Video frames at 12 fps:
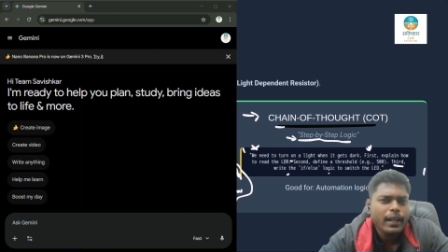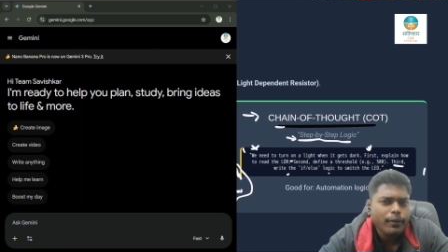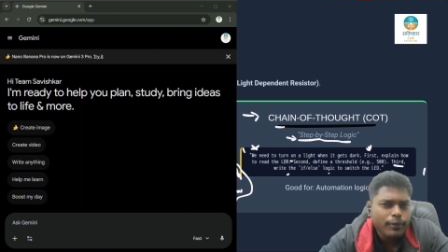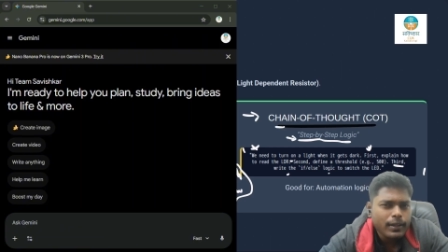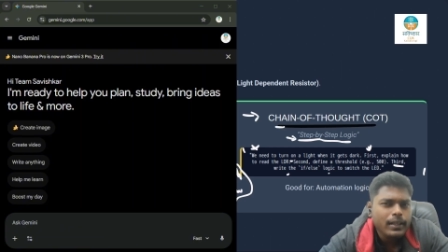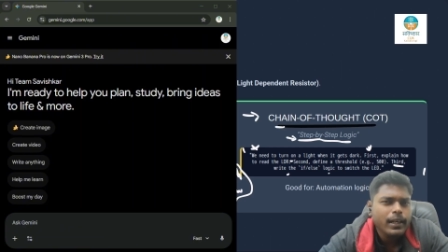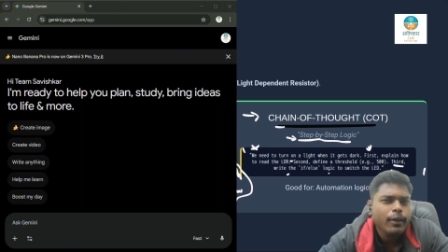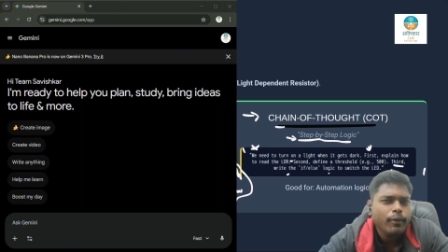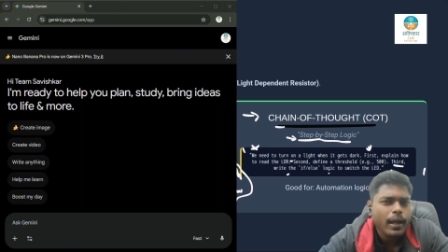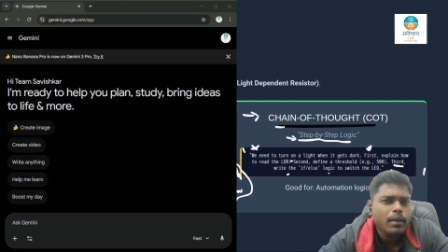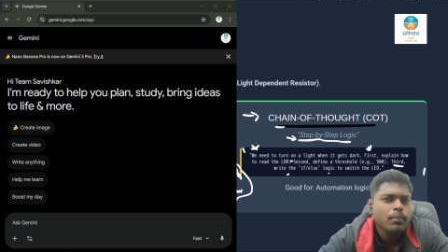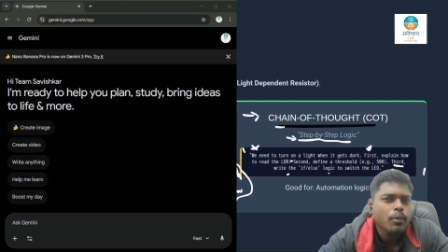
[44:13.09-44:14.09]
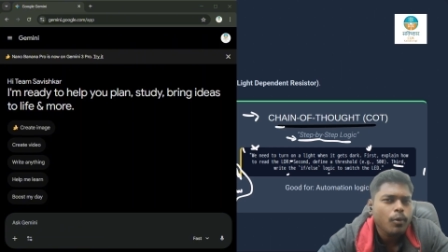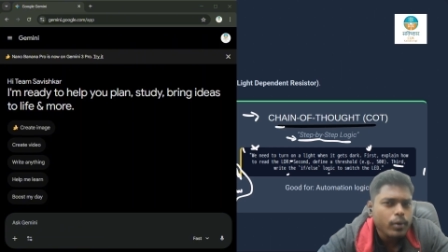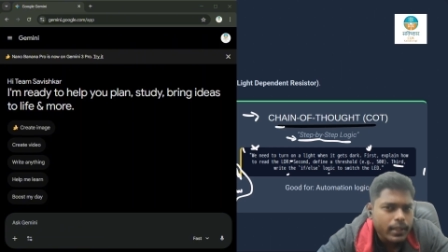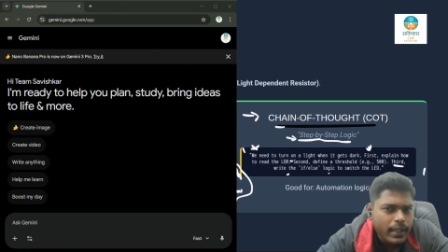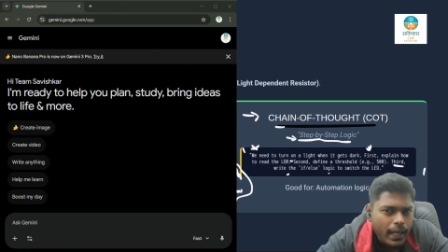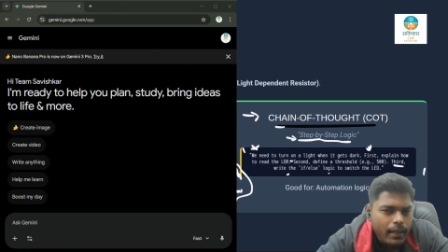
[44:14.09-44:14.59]
It will require
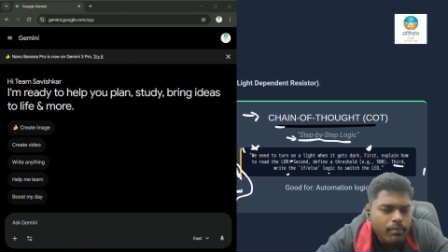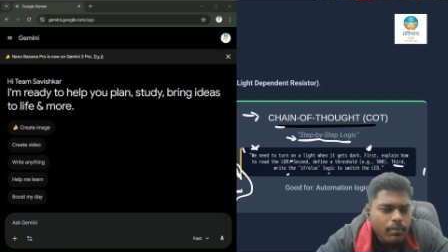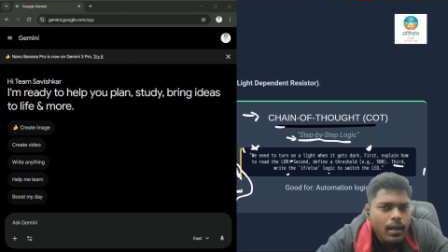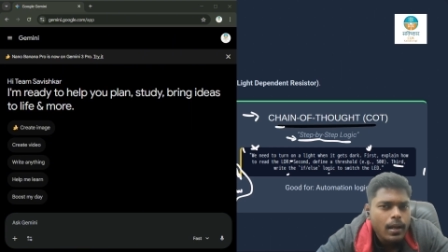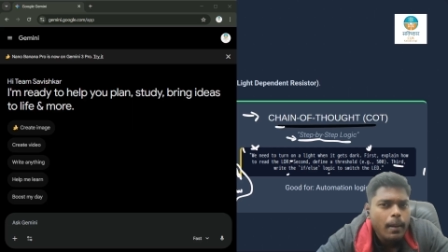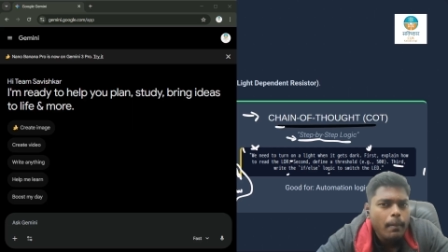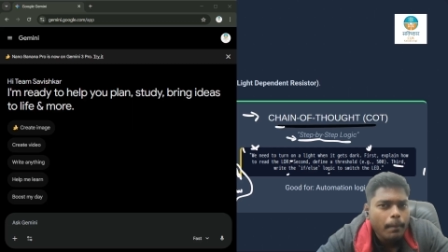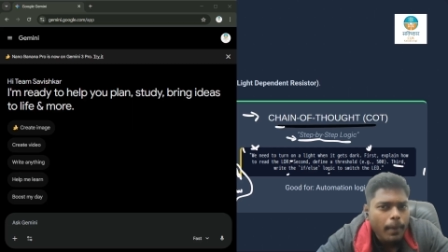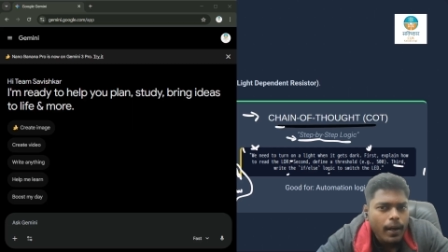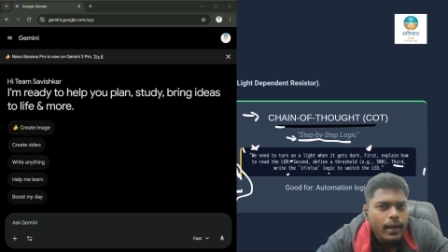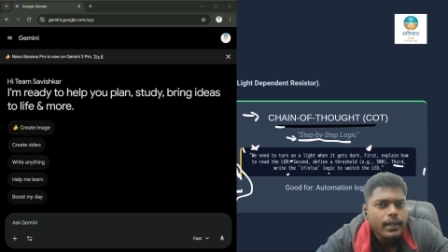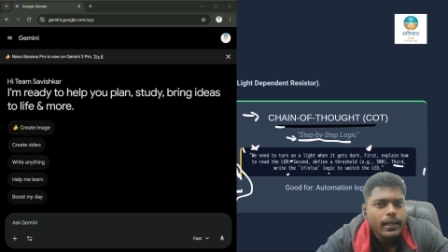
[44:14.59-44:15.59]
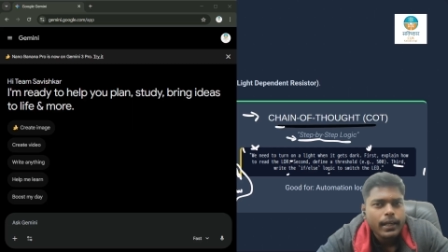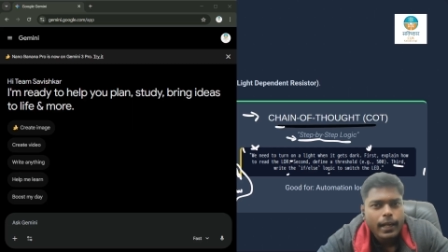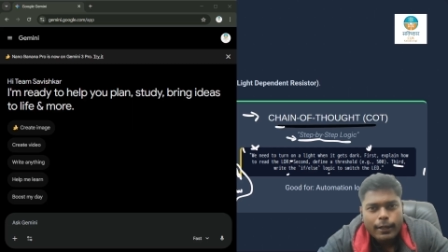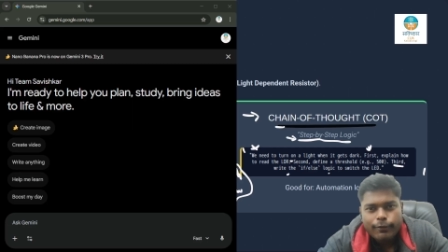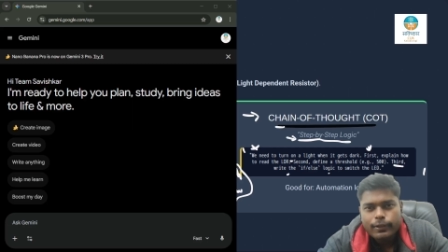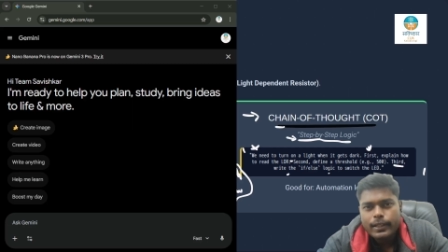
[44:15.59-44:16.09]
more time, but
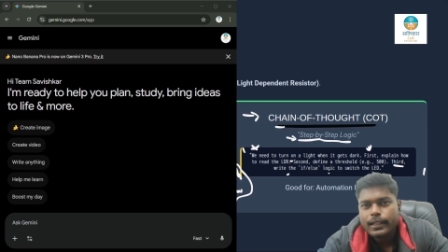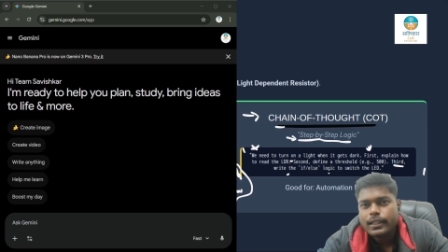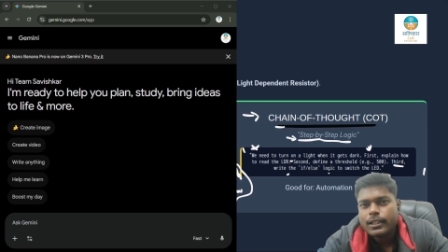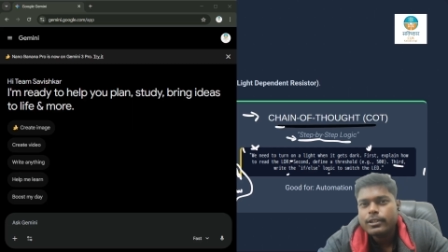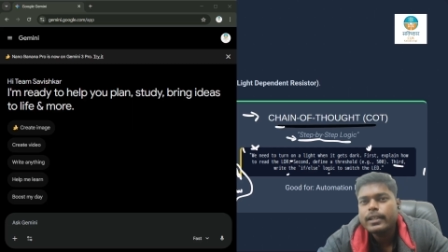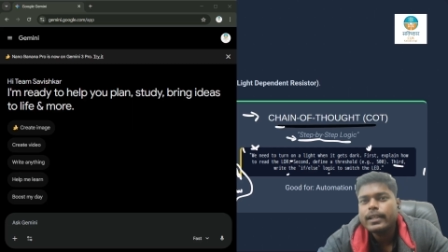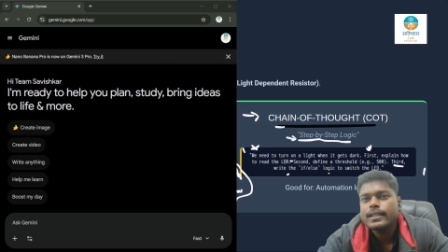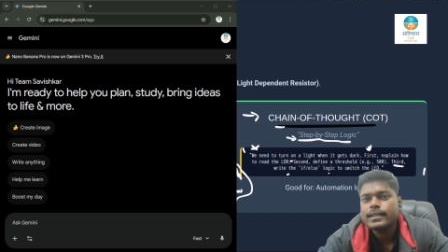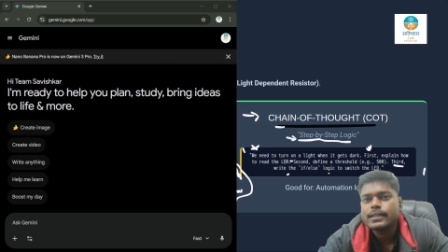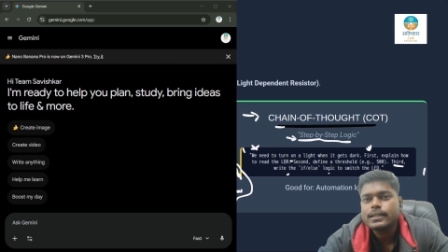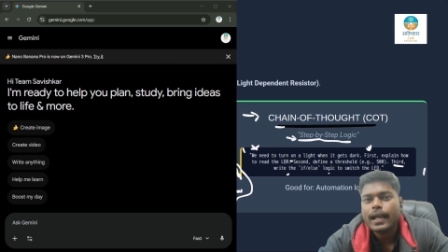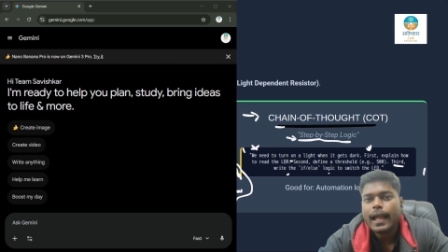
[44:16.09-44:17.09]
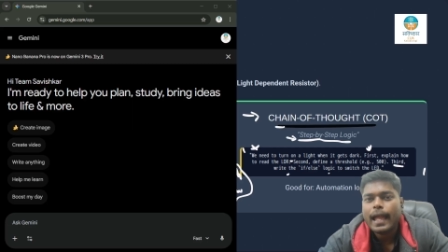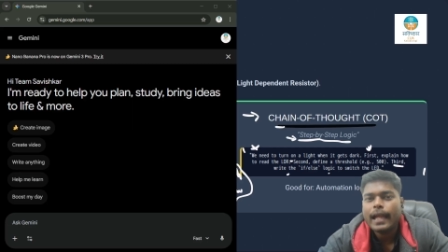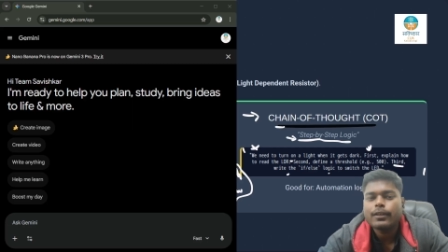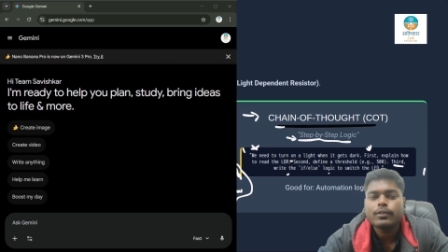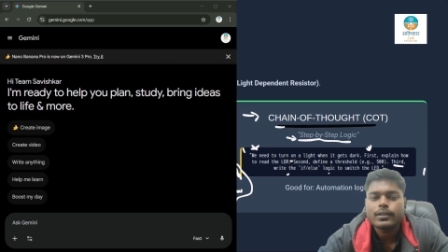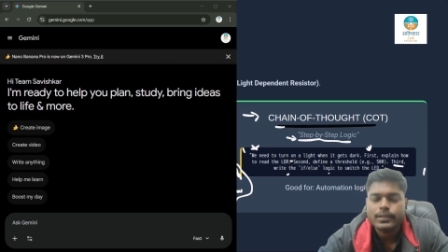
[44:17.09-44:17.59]
it will increase the
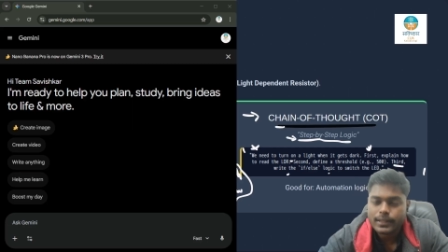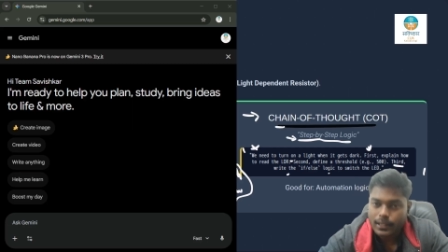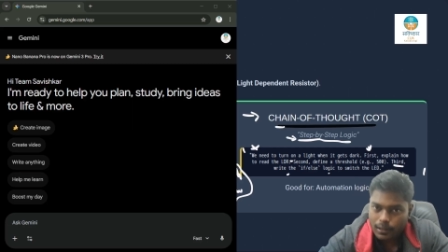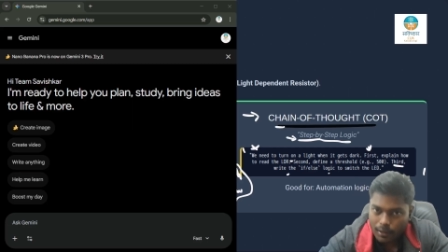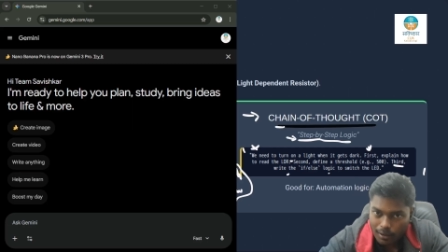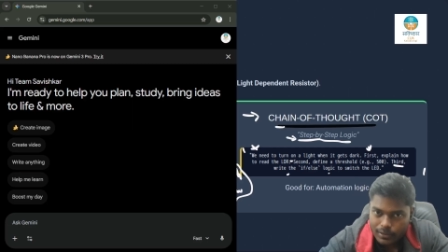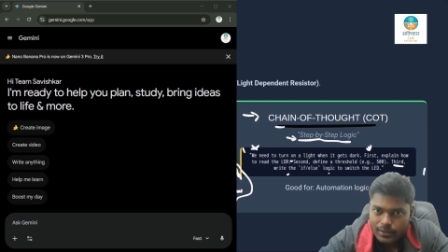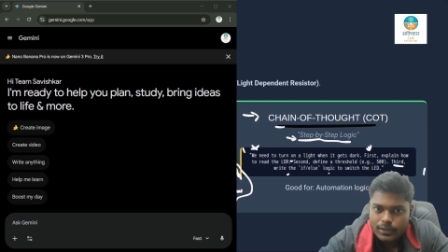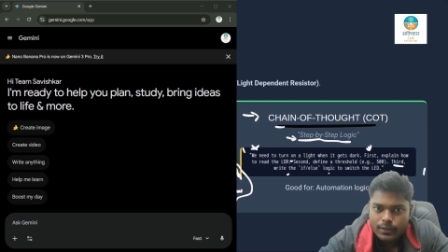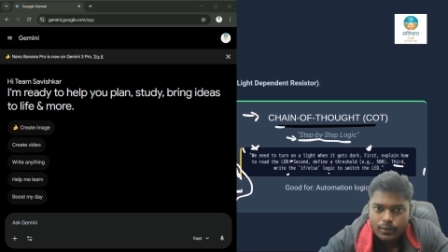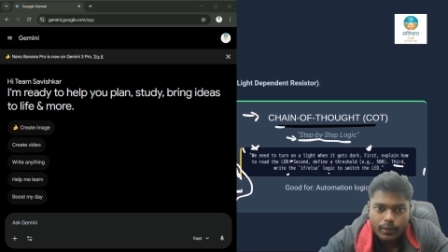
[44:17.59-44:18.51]
accuracy a lot.